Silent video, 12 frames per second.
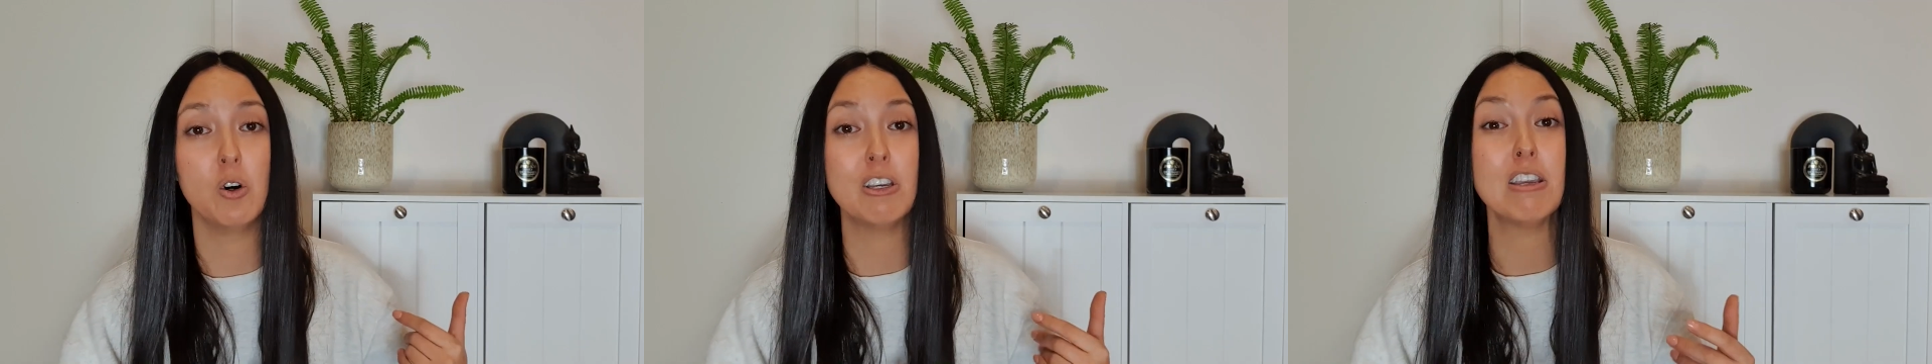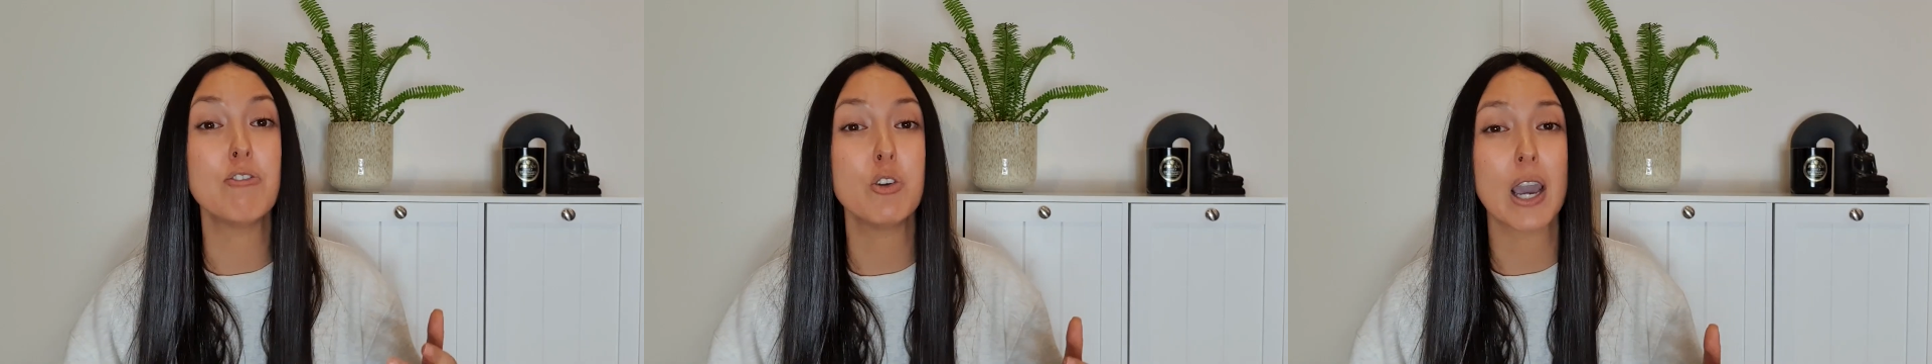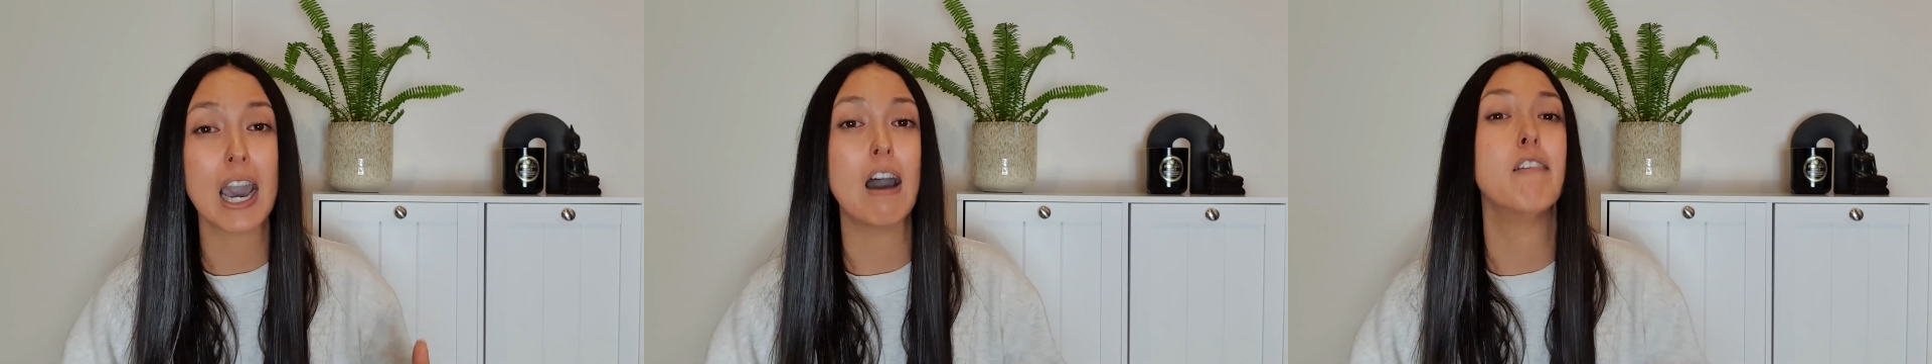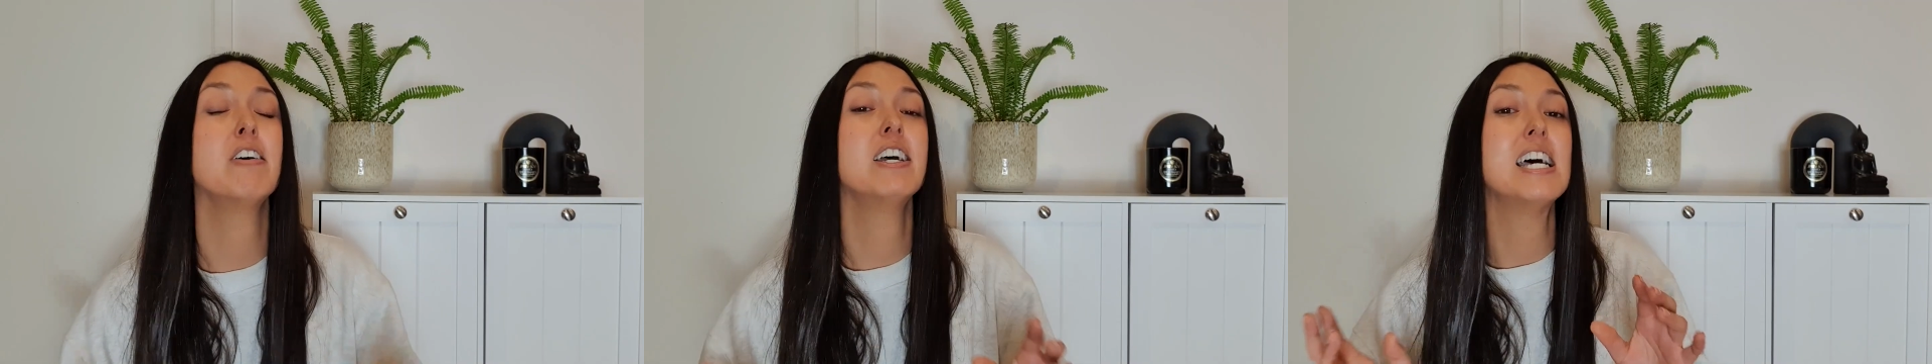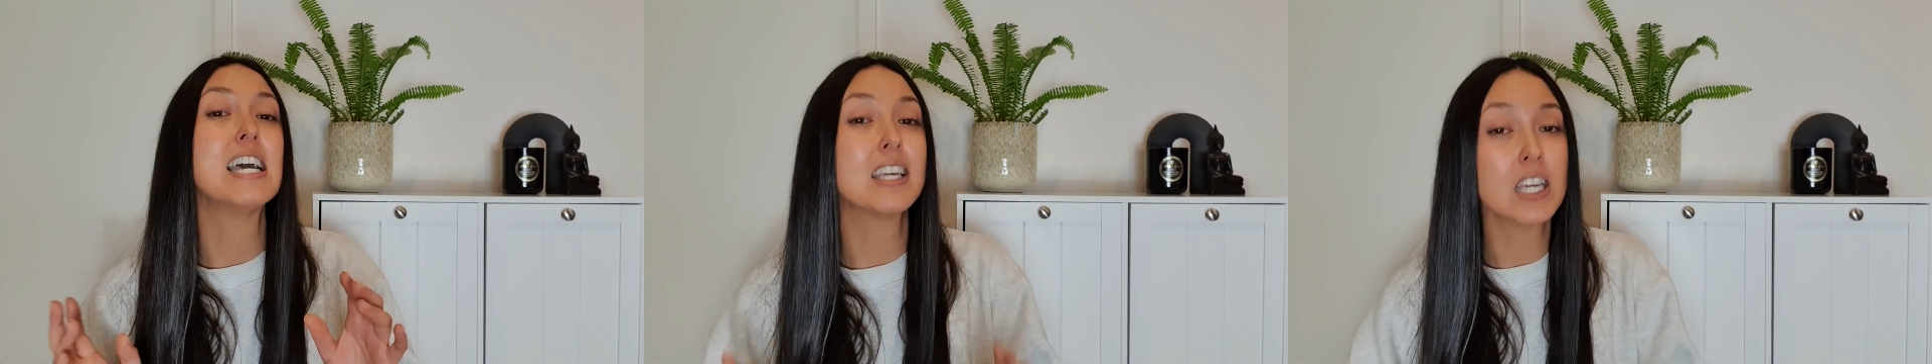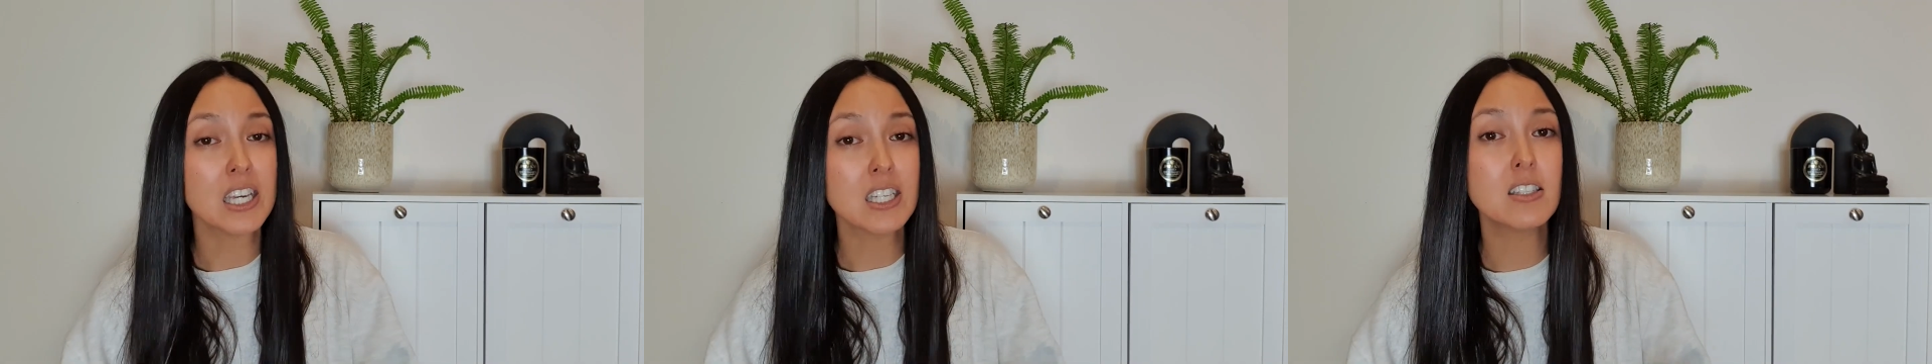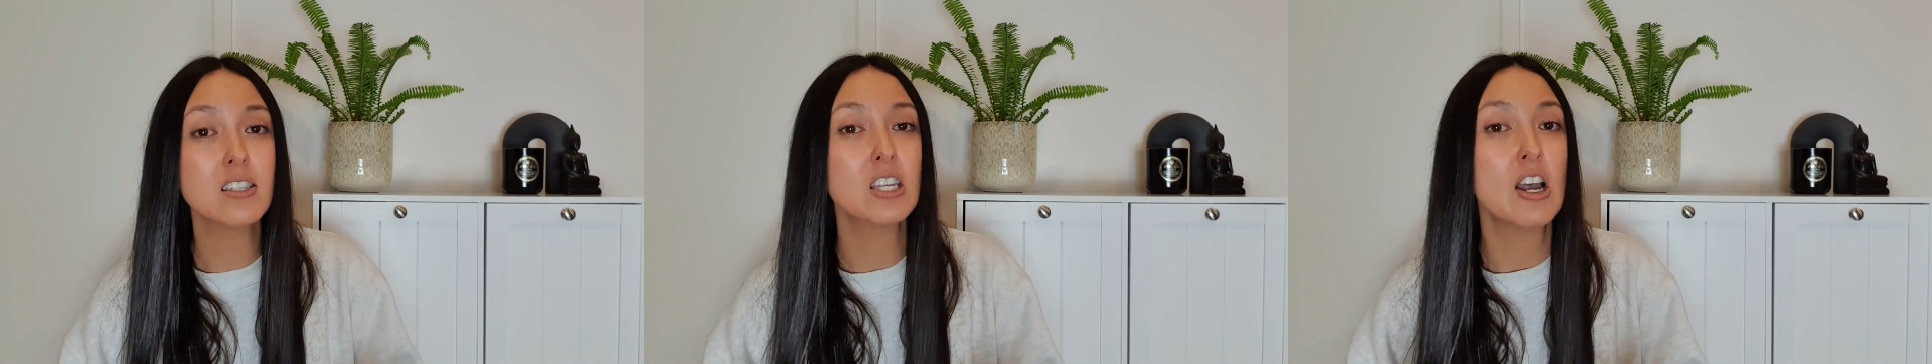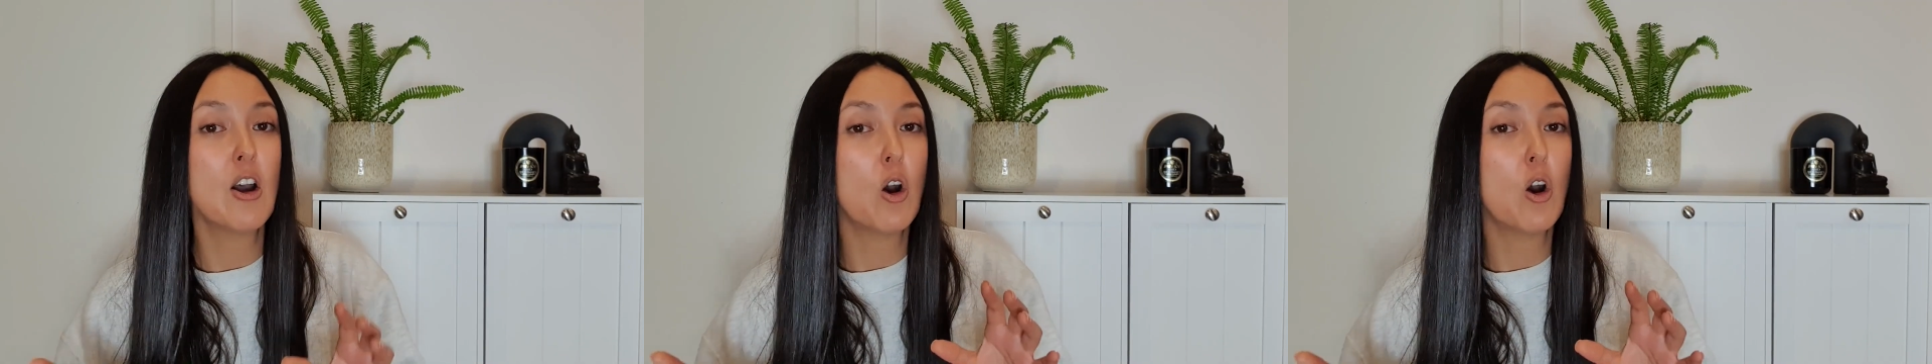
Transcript: If you have kids